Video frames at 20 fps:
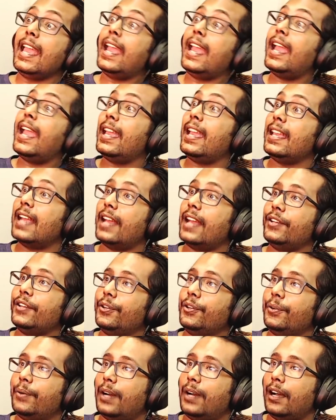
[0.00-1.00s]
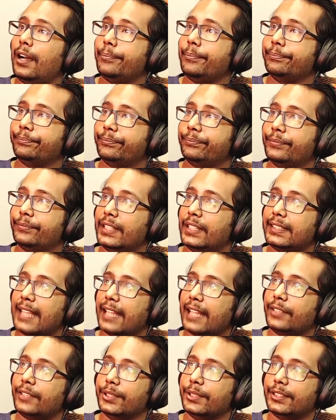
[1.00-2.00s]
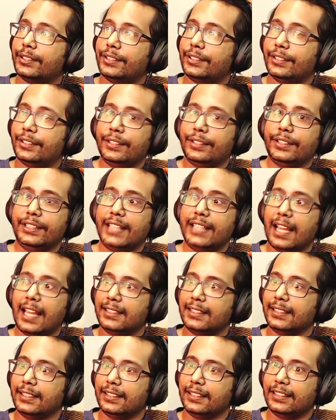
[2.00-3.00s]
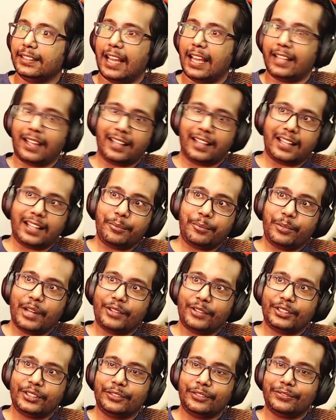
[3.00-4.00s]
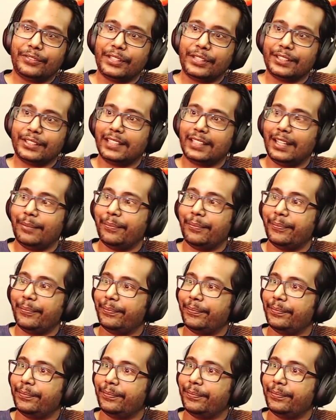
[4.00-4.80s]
Hey, I know this actress, Janssen. I can't pronounce her first name,